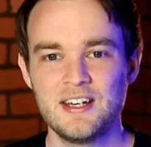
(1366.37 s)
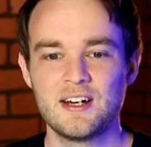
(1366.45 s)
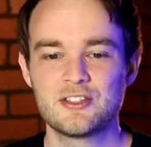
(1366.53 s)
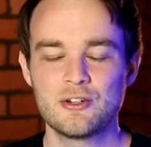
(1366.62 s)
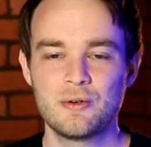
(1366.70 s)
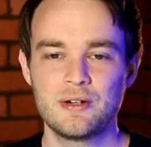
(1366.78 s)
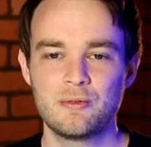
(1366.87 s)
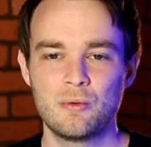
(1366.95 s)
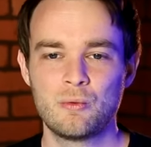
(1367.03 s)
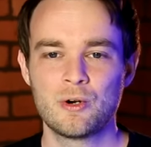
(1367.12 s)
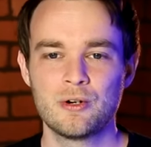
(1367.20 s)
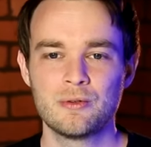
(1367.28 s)
Yeah. So uh,
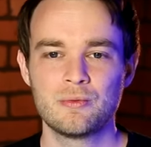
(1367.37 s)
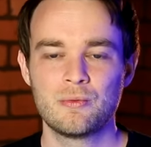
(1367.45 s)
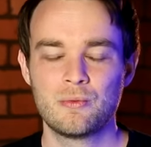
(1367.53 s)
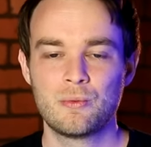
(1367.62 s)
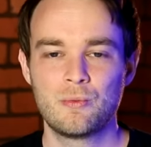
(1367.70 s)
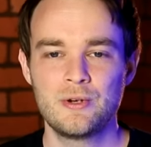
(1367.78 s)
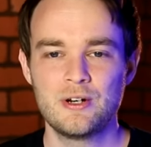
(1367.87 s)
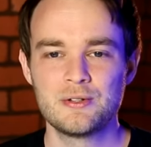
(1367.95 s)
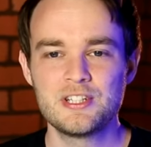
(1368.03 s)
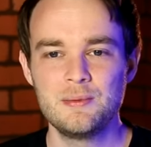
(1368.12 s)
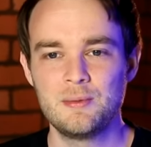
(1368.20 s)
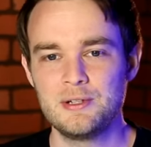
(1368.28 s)
we're we
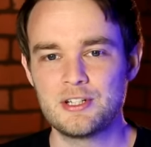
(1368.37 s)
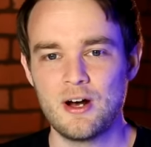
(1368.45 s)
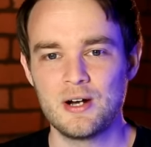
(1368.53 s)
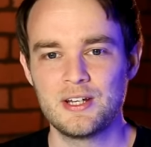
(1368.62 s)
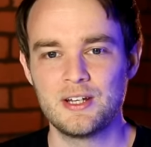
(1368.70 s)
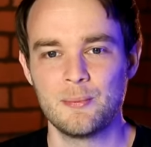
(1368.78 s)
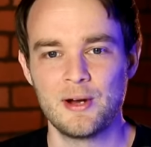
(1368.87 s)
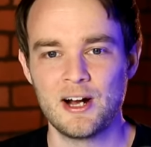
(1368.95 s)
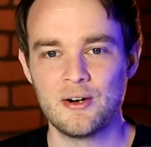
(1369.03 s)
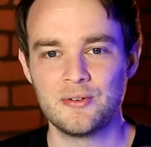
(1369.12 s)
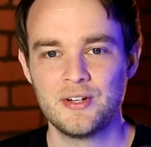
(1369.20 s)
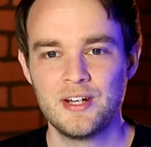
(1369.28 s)
don't seem to be talking
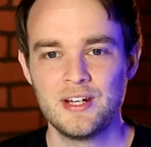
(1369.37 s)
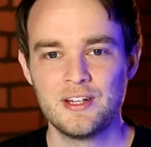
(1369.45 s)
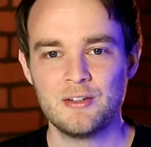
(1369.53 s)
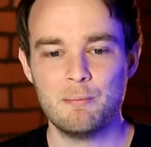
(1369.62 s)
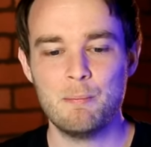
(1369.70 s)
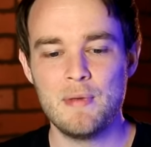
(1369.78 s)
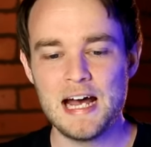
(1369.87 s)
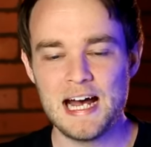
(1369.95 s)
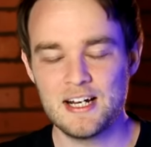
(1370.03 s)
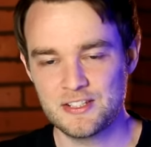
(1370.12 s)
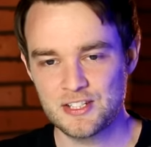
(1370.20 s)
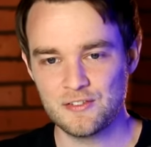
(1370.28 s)
about
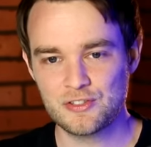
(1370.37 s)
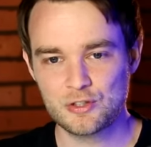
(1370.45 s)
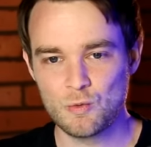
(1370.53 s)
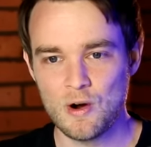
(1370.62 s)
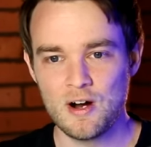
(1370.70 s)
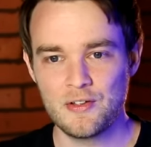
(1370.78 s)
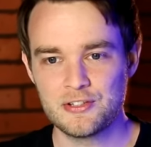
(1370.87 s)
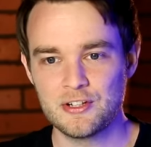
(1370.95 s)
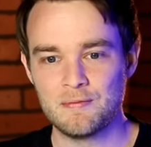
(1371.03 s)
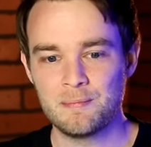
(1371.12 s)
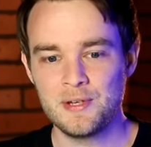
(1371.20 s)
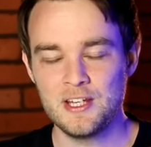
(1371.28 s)
massive swaths
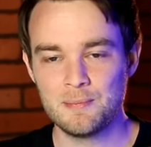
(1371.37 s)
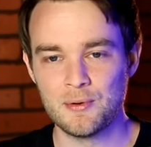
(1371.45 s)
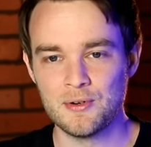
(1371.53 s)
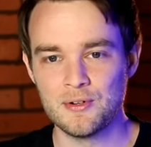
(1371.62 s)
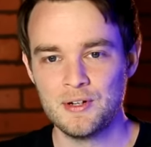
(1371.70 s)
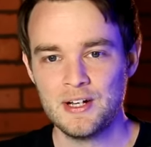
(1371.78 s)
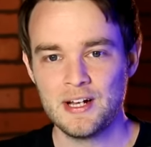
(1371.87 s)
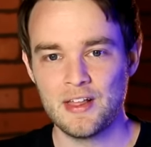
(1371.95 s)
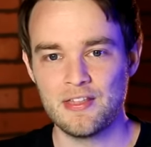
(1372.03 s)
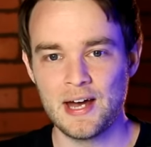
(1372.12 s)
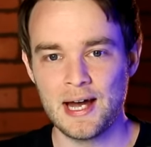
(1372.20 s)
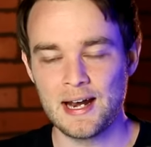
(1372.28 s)
of people
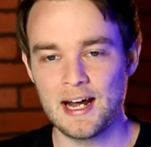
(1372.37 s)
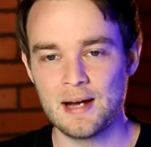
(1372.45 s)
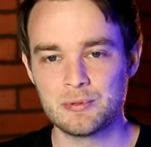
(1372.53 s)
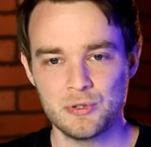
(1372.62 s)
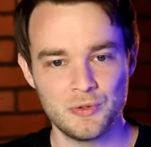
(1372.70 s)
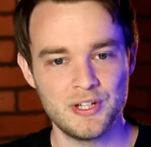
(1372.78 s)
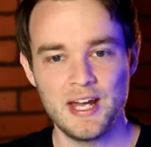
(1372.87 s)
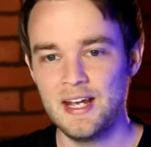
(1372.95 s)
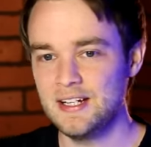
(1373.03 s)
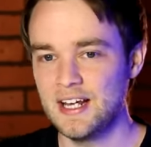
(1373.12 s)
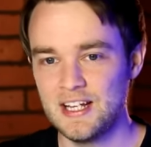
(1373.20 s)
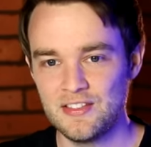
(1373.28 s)
that absolutely
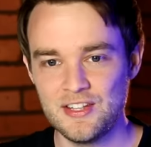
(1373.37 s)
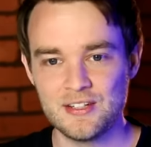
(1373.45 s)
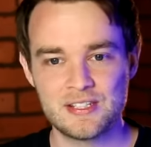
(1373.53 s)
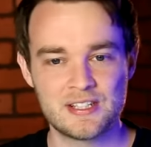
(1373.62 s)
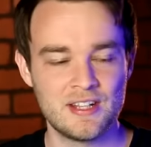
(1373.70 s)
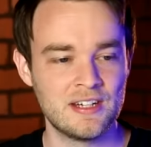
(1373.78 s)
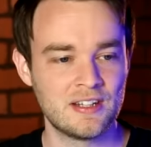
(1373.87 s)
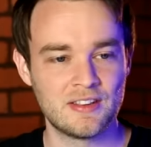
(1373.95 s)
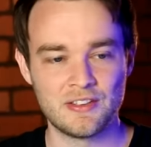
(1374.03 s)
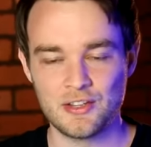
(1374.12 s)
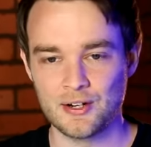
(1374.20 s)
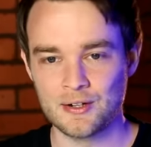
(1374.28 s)
hate atheists think
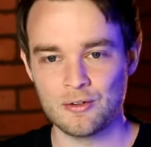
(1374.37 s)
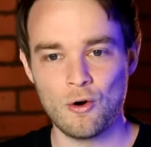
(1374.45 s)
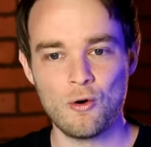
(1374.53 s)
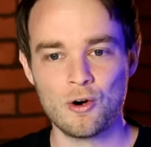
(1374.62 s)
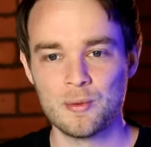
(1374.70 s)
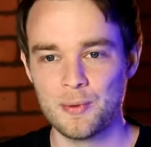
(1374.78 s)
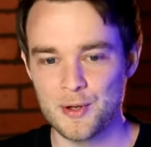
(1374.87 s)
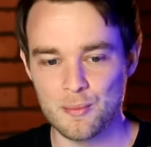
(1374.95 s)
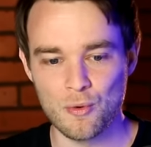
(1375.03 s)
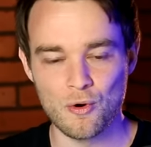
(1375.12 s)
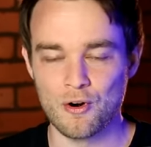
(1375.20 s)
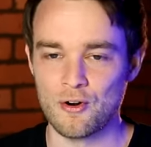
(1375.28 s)
that they're horribly
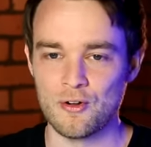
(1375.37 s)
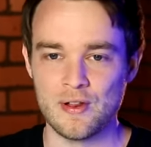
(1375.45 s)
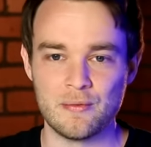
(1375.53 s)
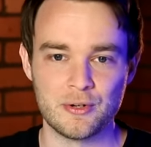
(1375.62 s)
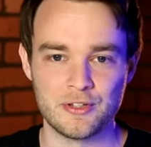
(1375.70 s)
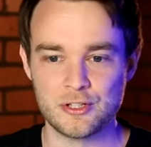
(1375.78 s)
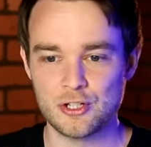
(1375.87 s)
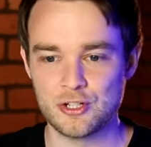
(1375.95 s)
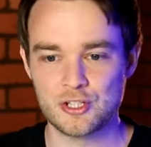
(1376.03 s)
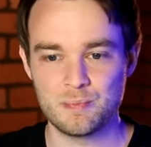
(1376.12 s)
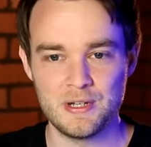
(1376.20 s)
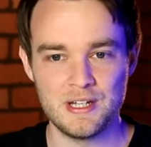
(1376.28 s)
immoral and really should
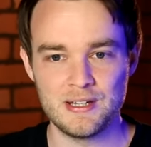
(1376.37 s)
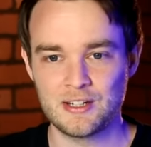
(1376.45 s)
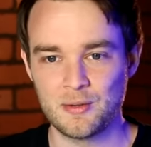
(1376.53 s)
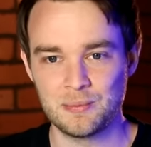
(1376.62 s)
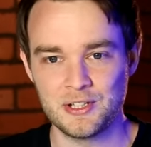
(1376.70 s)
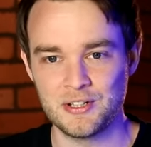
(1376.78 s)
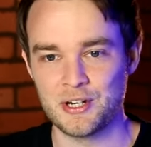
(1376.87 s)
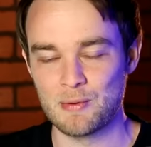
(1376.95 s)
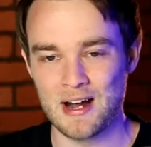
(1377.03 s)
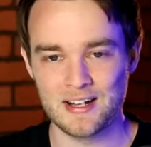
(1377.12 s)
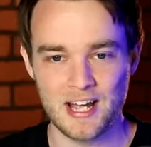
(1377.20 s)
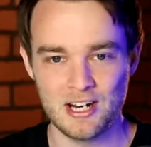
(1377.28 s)
just be completely
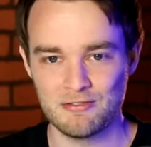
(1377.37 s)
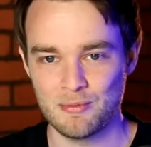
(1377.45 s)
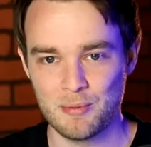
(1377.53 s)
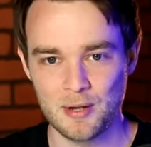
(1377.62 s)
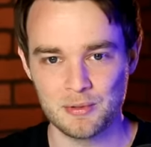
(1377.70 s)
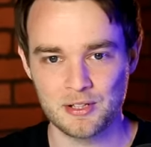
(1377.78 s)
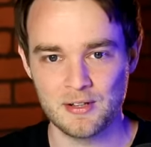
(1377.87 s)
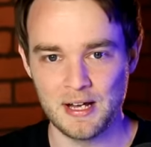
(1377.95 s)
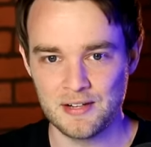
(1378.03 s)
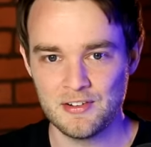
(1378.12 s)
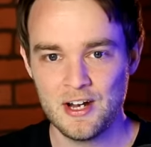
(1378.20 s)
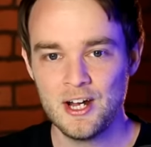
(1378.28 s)
eradicated from public
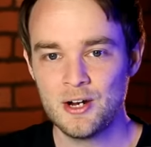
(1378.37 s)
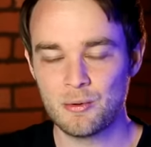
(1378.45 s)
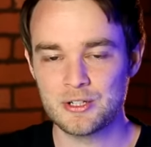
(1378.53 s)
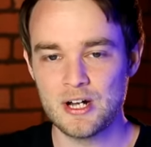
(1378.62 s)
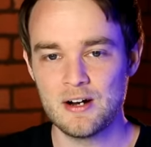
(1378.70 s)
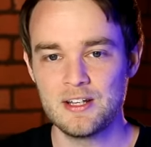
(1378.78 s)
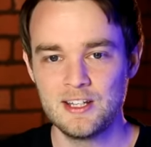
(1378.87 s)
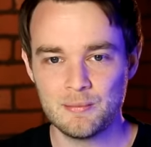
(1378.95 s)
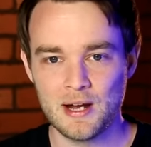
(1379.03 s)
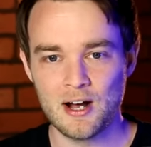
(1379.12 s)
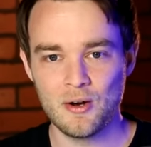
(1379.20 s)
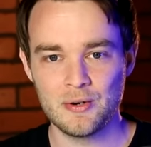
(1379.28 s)
life. We're talking
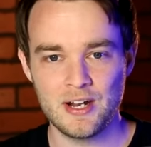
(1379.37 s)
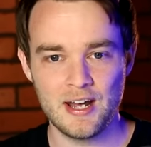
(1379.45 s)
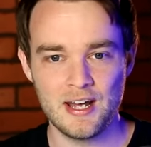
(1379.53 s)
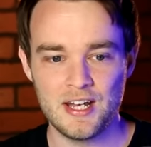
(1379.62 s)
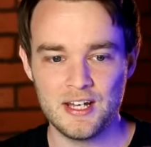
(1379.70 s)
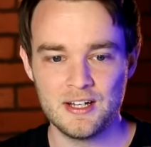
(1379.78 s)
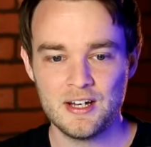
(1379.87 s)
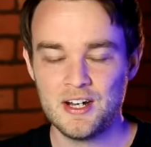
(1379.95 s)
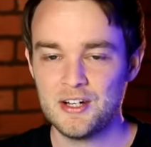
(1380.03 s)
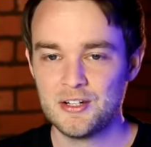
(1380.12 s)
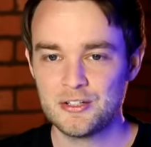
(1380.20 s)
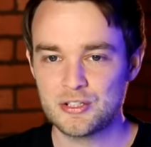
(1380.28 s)
about a
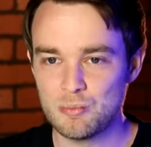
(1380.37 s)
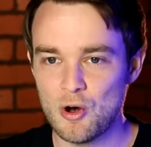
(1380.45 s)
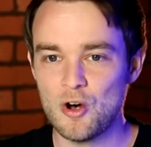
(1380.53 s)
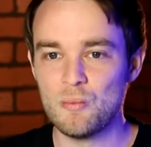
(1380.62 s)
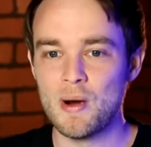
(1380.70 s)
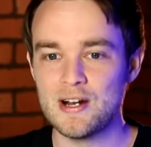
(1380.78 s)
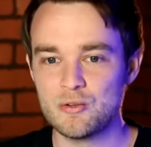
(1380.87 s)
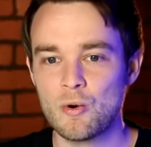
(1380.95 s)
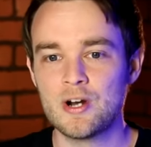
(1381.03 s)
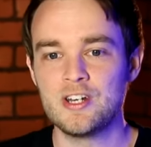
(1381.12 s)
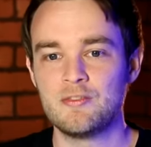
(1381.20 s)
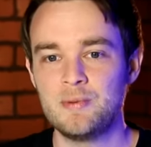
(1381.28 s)
small
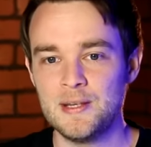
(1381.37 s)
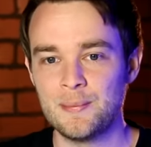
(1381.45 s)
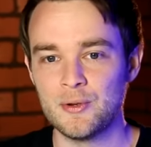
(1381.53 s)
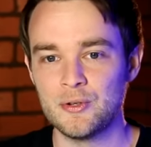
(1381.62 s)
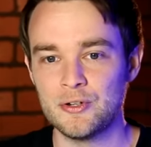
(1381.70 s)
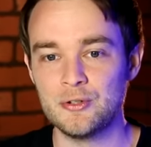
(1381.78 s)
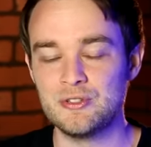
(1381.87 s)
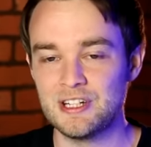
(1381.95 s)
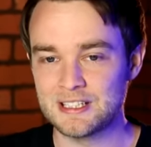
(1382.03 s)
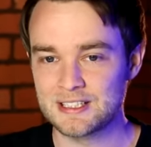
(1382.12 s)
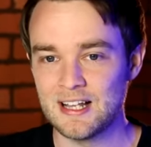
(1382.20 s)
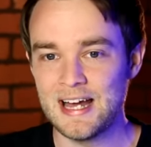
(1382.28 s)
minority of people who
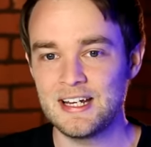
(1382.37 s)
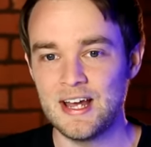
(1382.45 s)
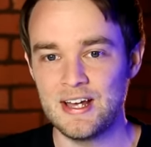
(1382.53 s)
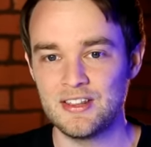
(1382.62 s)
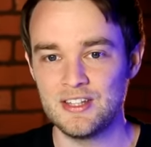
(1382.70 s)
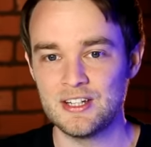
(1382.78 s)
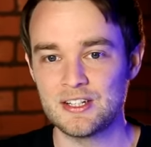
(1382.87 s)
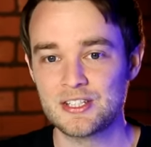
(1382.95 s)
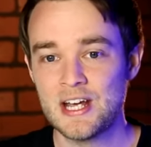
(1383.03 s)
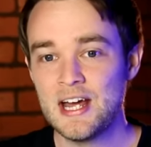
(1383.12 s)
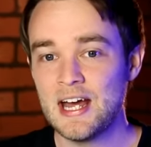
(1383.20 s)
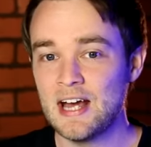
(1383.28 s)
dislike
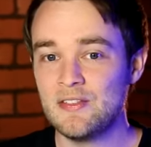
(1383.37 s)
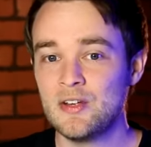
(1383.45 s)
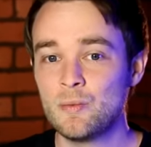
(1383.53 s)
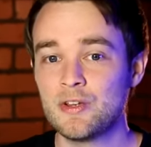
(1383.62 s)
atheists, and then